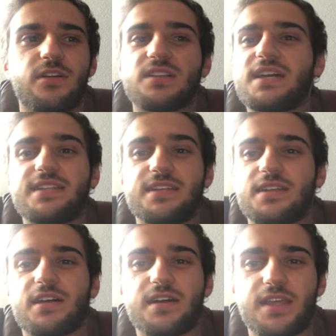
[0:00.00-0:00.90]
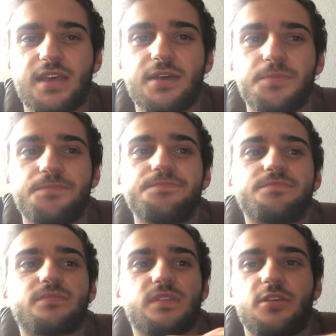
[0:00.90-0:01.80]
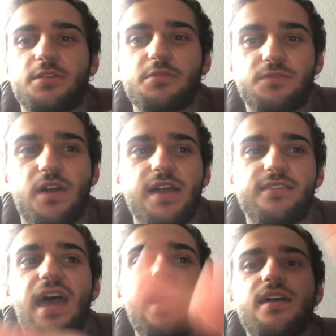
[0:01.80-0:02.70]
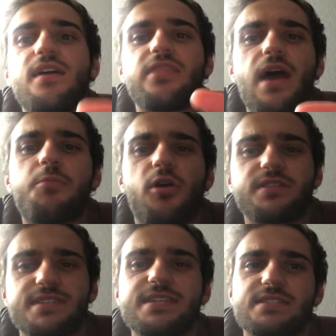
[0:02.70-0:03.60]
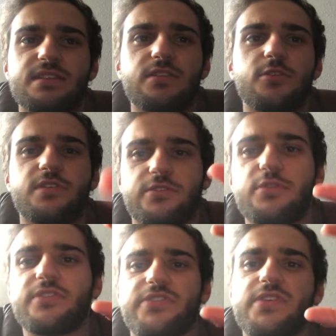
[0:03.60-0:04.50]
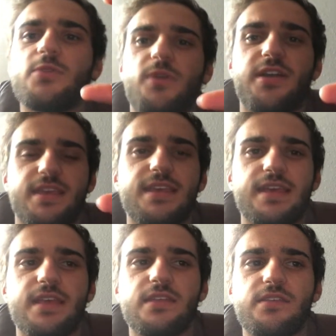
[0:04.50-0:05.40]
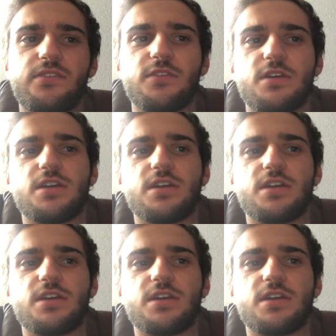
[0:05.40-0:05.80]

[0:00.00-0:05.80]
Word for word: Luckily, I didn't cut him. You know, he was fine. That that part's easy to do because you can see where he is.